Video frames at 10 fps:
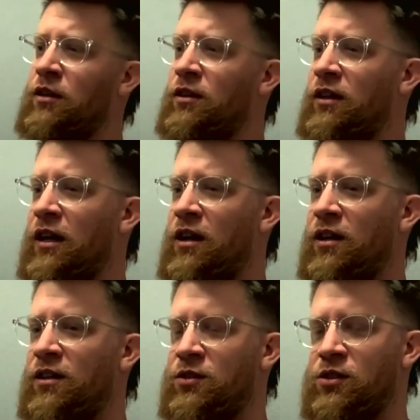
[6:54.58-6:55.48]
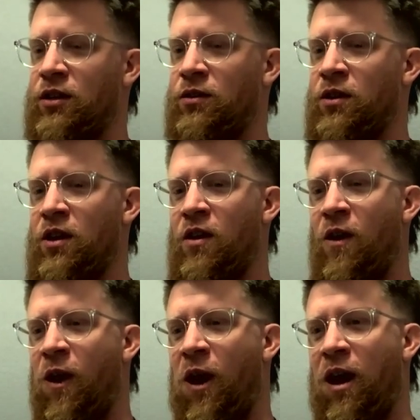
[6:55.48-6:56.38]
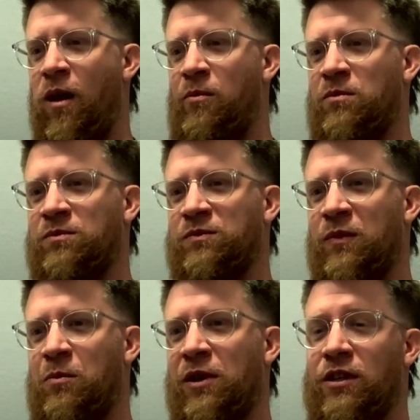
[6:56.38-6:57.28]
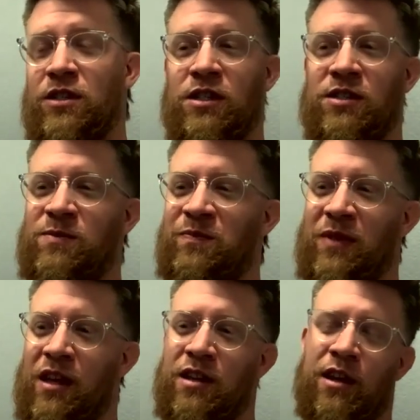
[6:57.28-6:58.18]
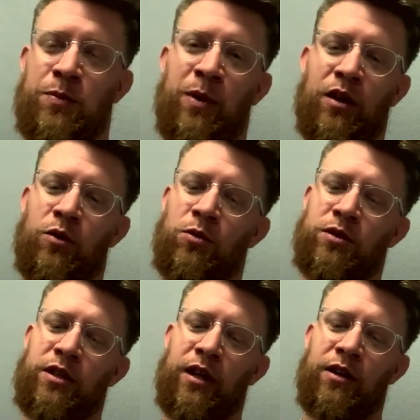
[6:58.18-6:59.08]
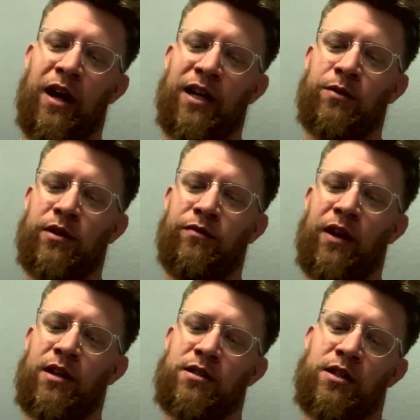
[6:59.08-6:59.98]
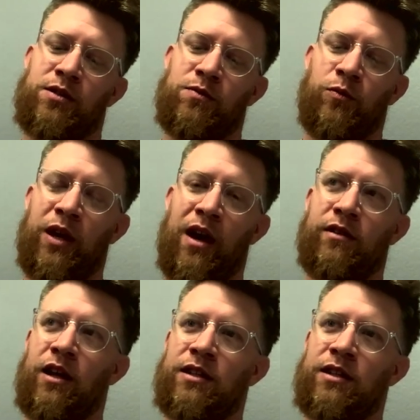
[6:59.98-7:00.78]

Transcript: Uh, so. Um, but this is it, has been cool to interact with the fans because we have a lot